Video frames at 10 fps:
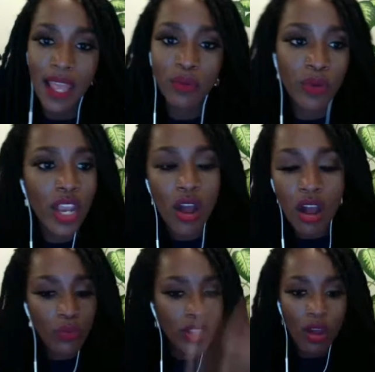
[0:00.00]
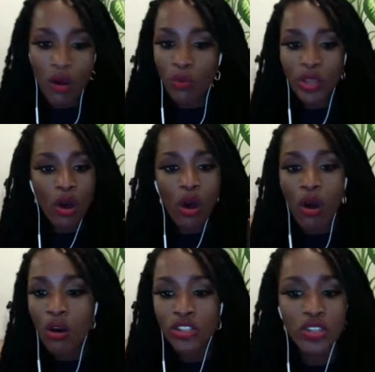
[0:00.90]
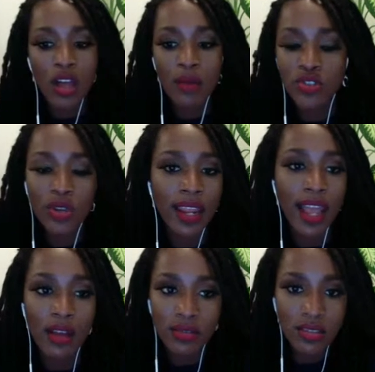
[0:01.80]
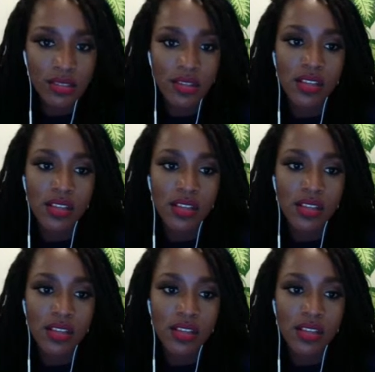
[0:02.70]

That we are all Trade House.